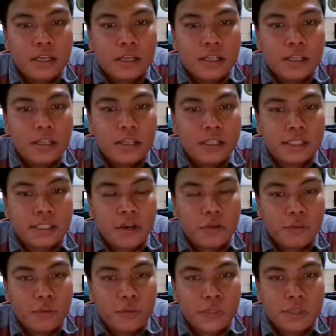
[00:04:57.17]
the
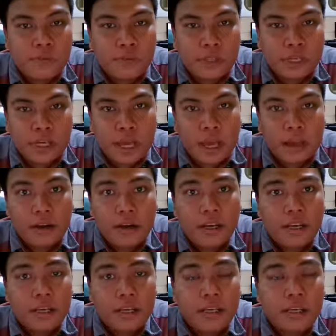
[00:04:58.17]
South Pacific gyre,
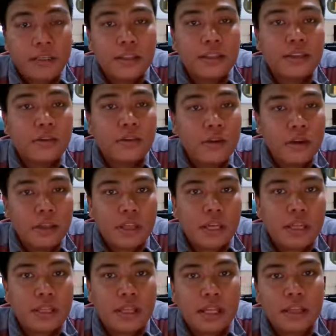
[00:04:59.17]
the North
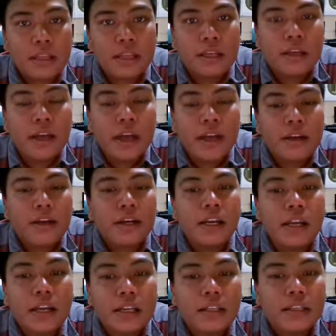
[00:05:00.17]
Atlantic Gyre,
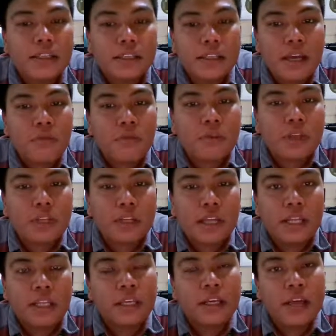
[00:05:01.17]
the South
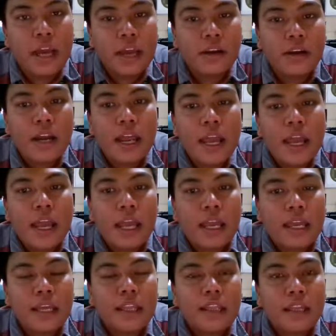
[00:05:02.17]
Atlantic Gyre,
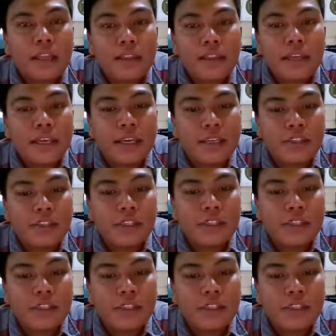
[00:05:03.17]
and the Indian